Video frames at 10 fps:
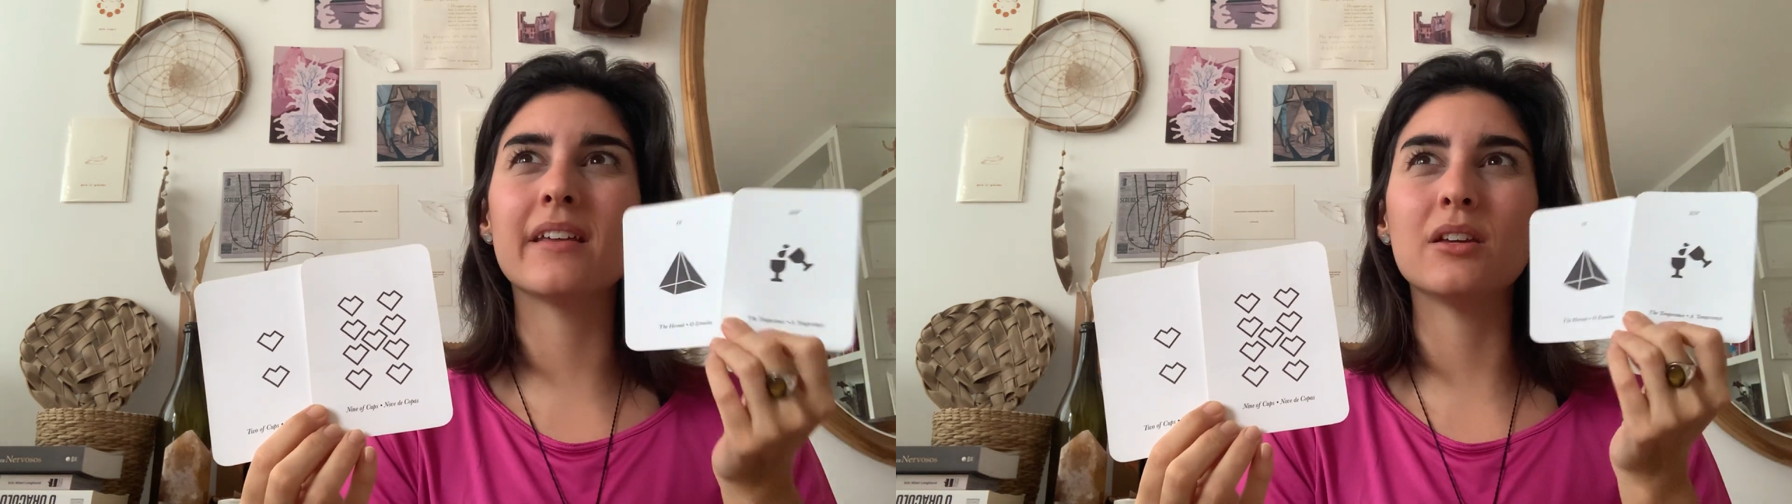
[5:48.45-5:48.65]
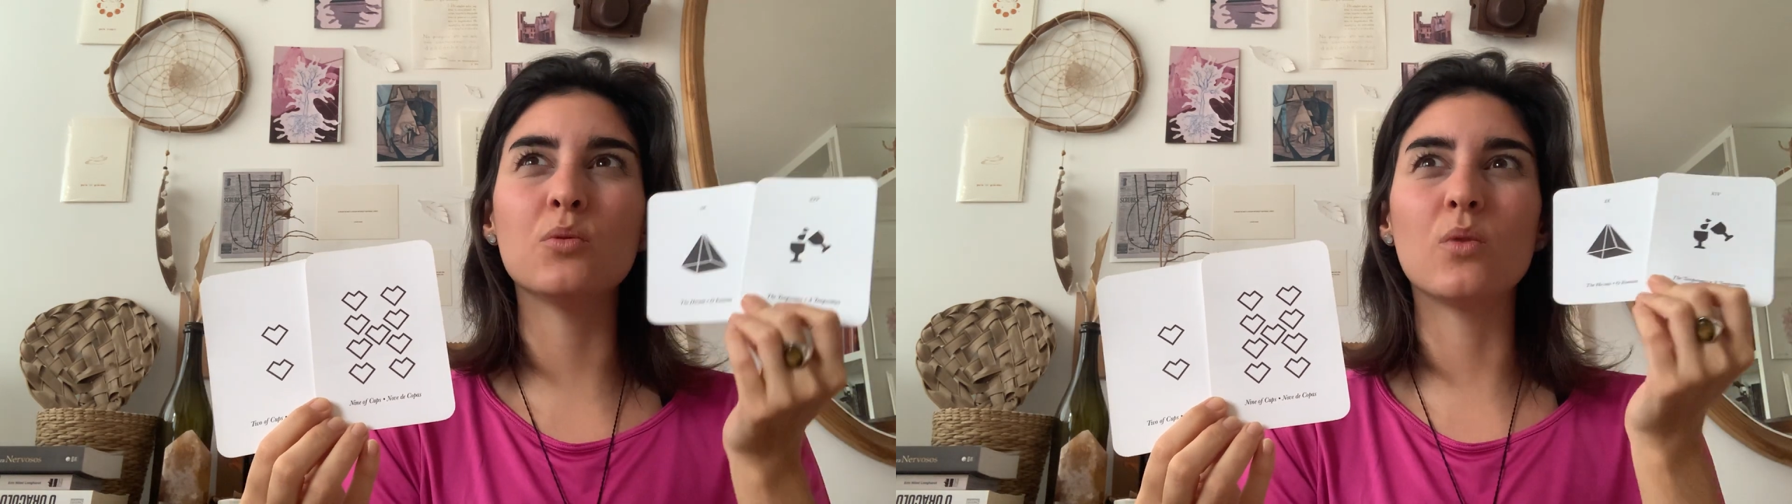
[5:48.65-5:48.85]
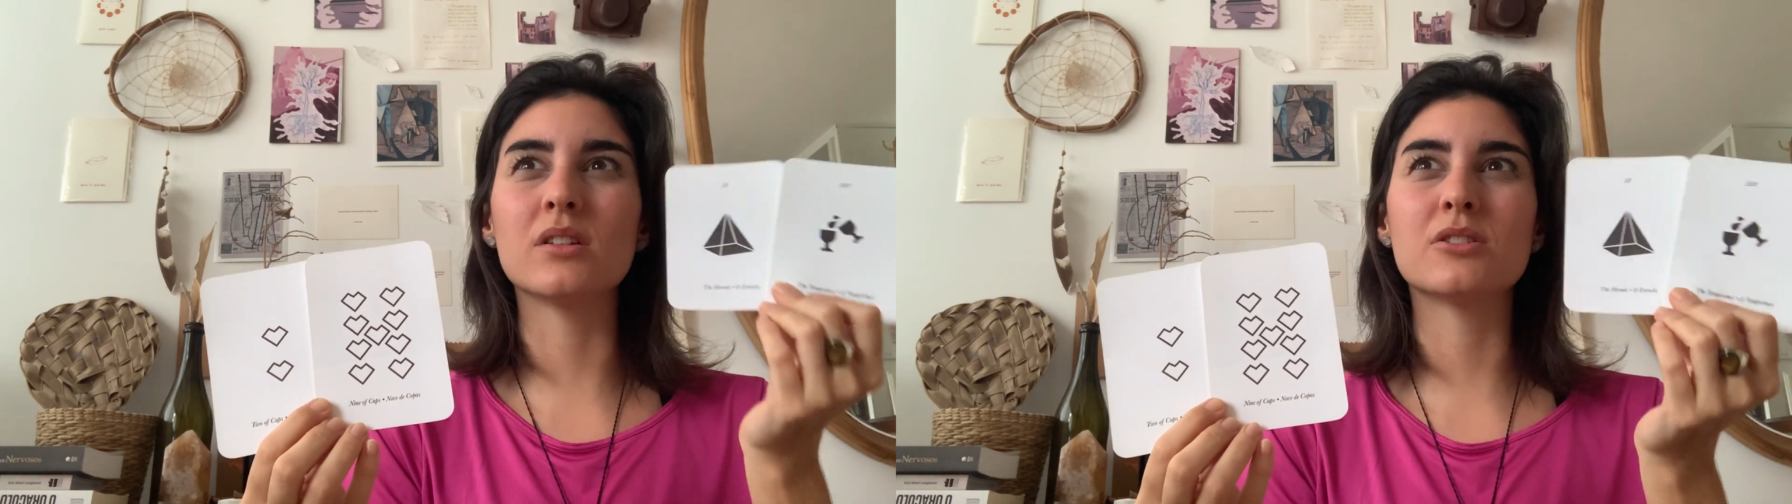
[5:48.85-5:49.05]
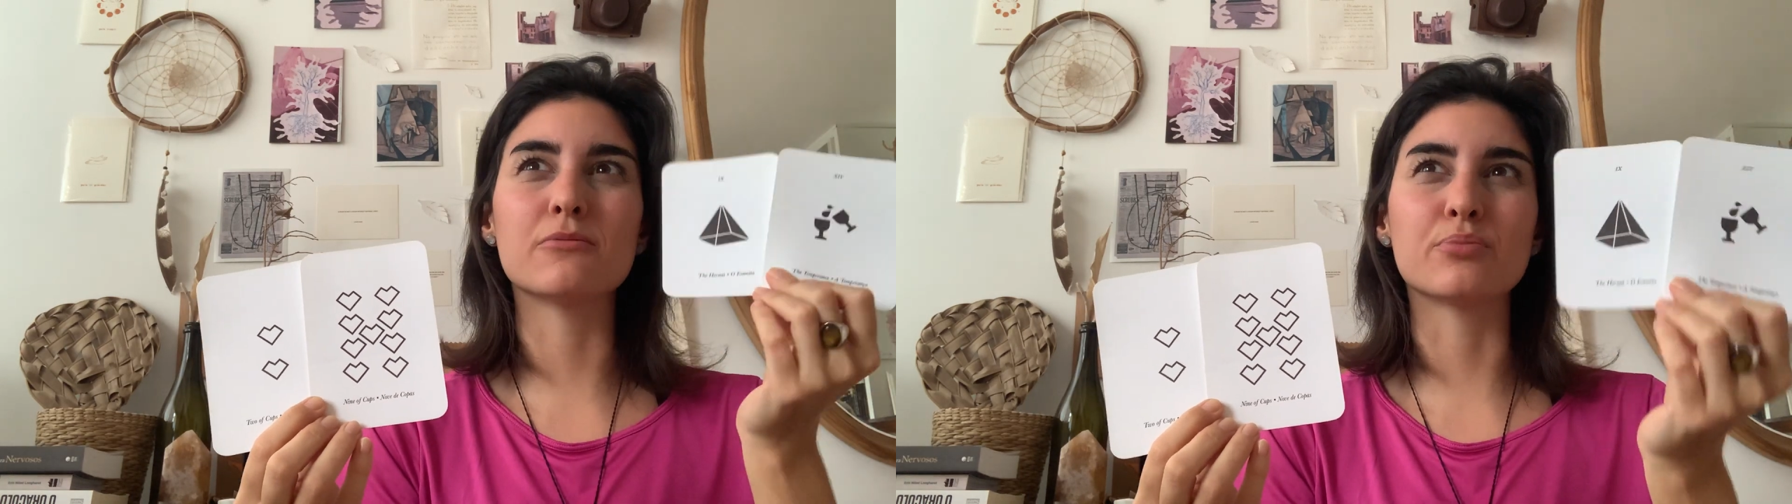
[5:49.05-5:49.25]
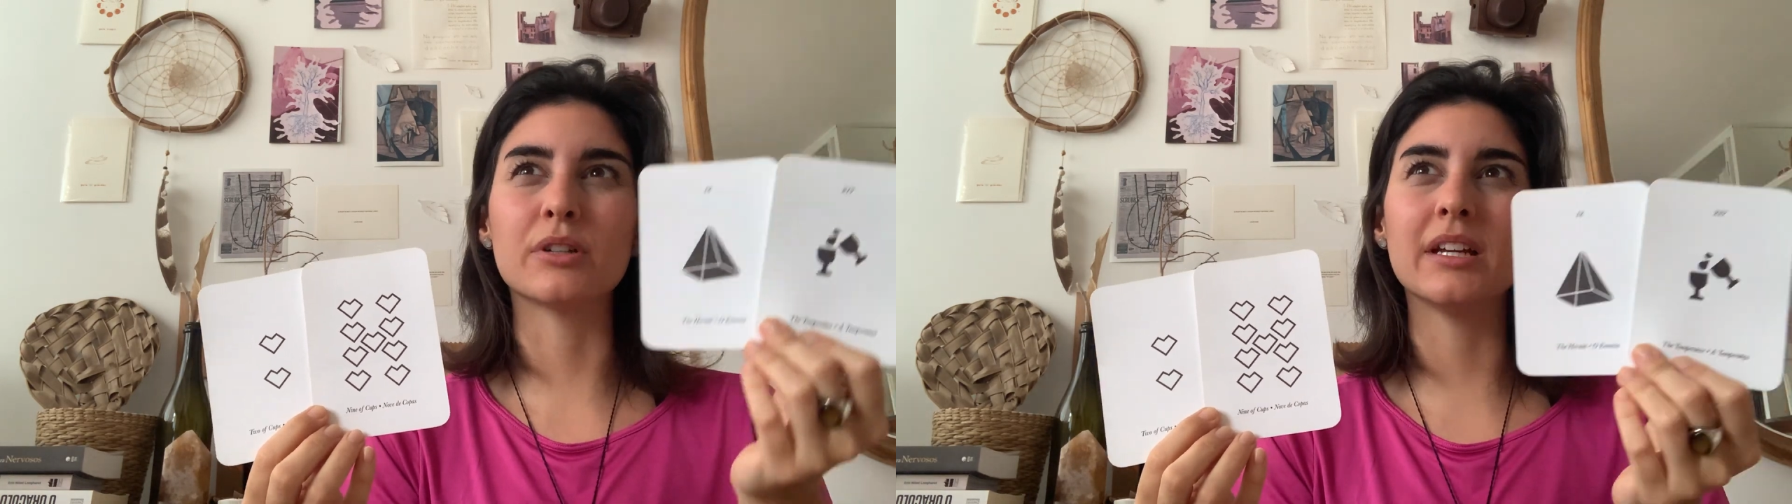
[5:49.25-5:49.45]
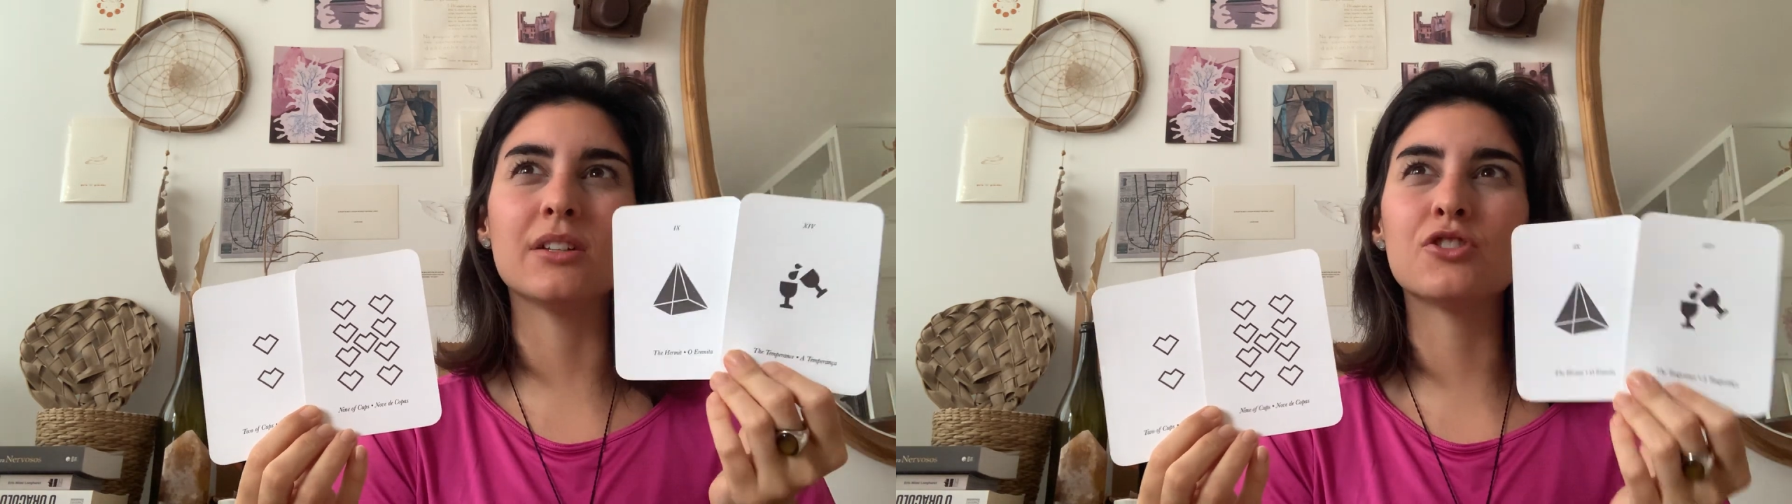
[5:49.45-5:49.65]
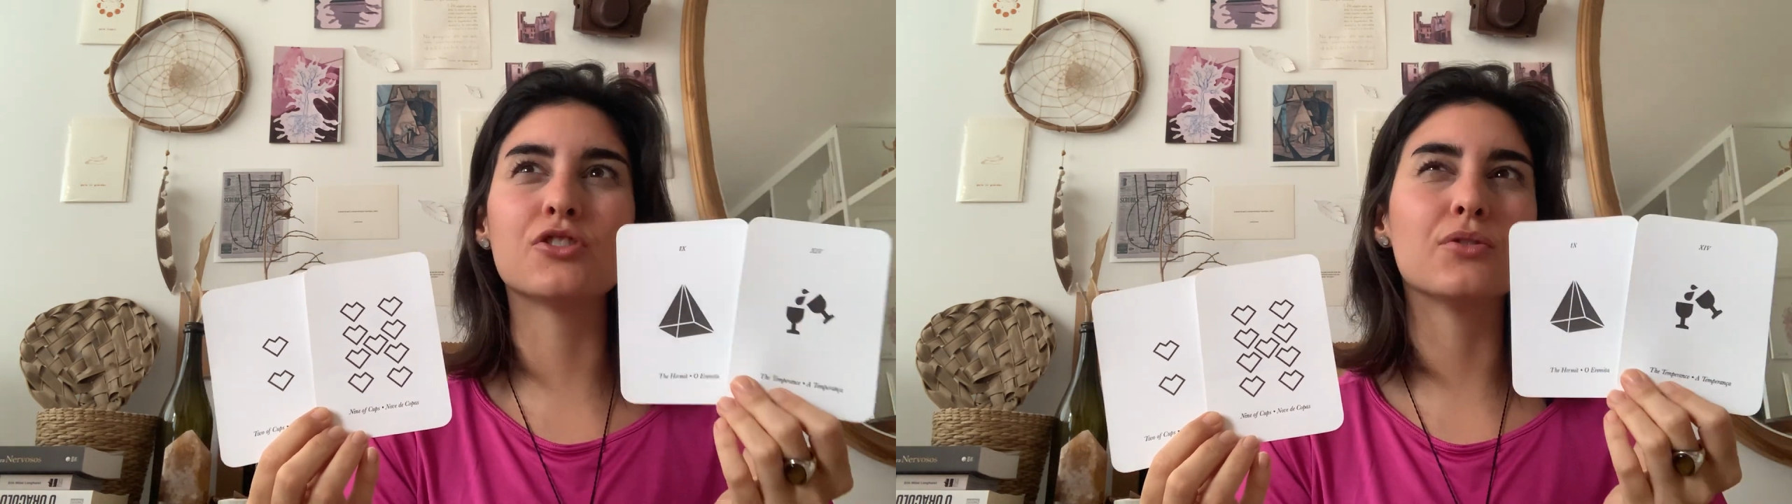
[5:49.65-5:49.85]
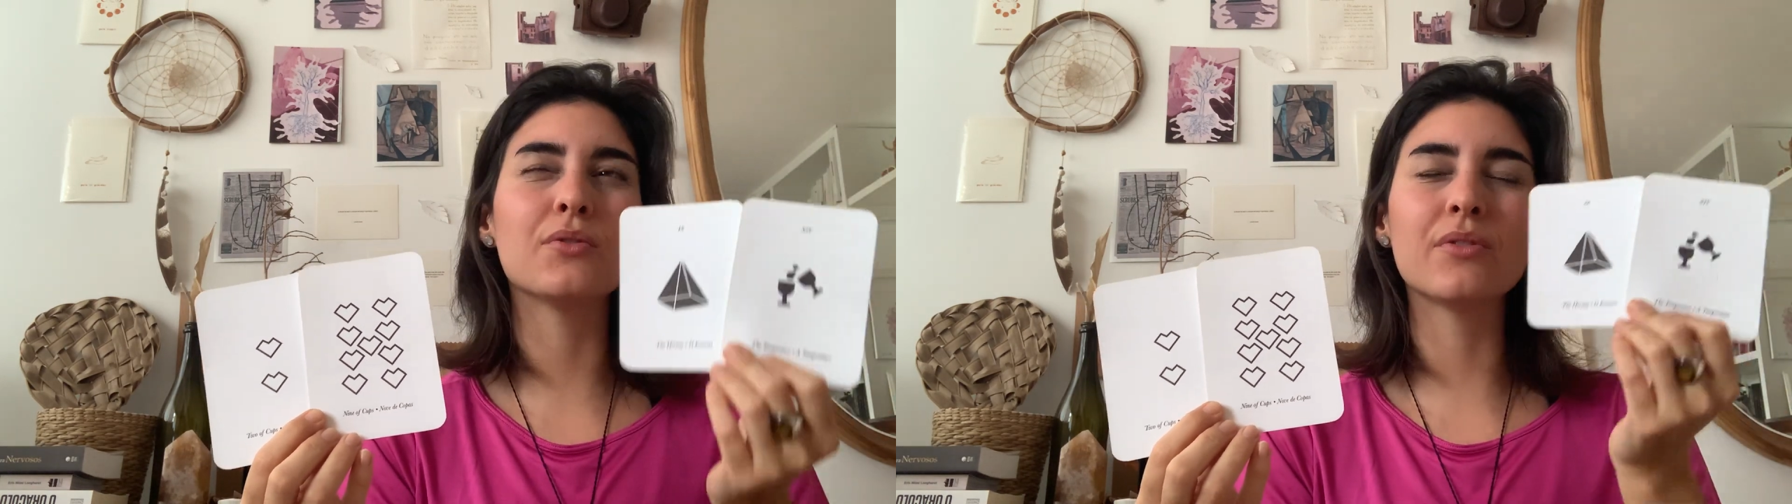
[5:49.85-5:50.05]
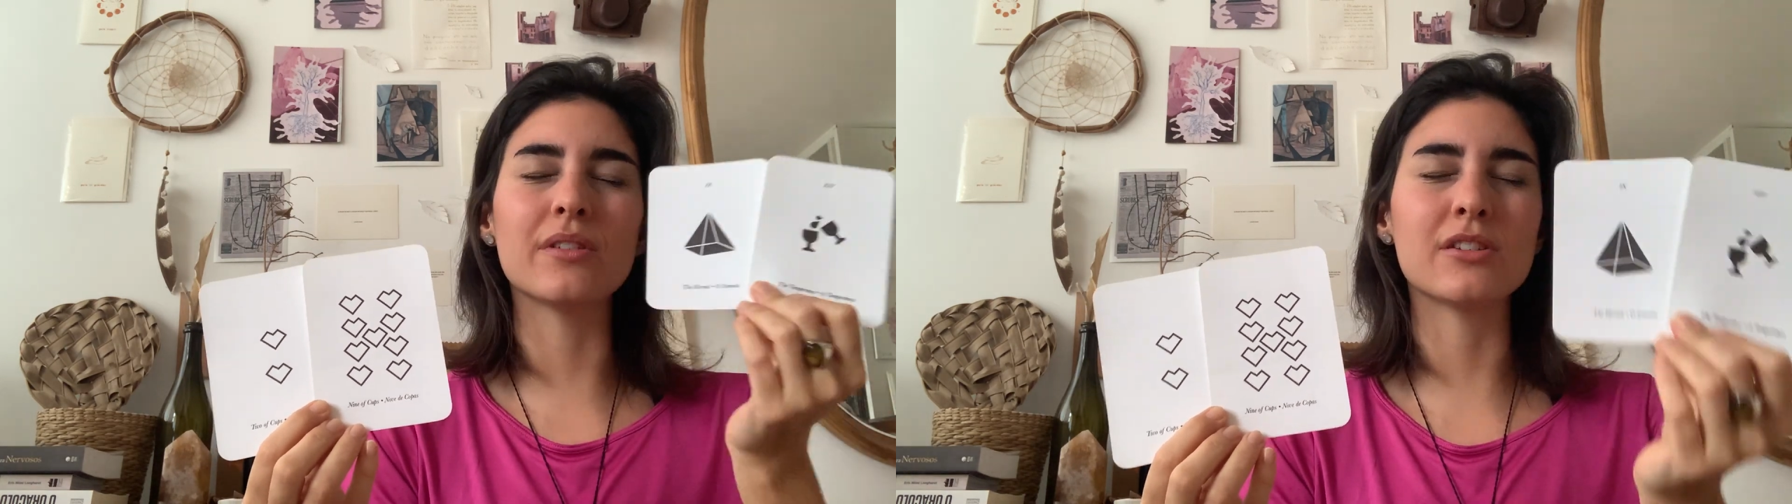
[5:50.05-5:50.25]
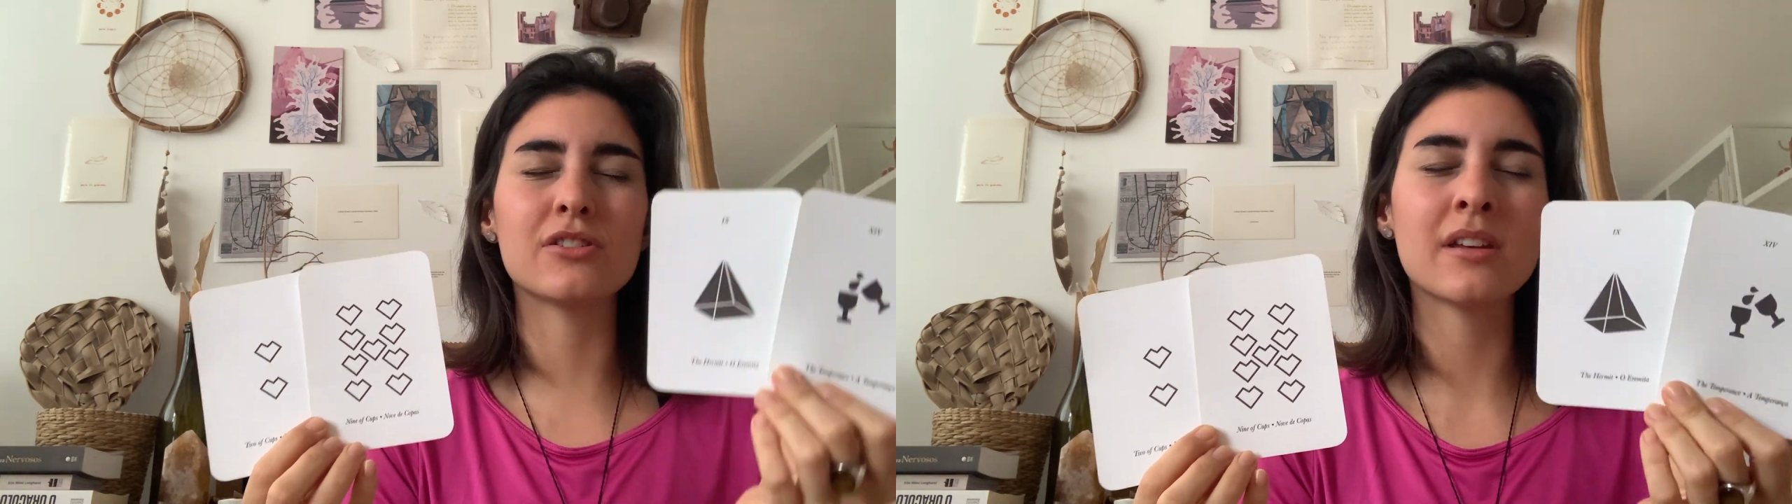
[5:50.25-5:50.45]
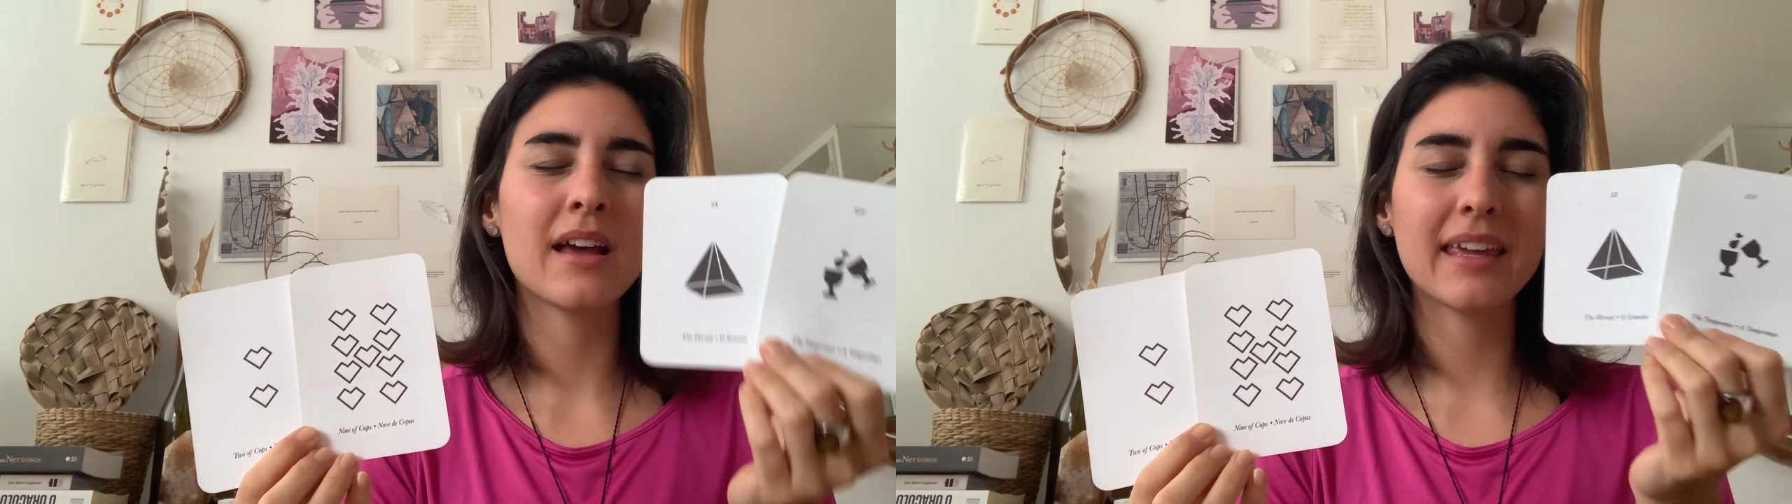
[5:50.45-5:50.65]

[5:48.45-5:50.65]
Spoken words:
that you want to bring to this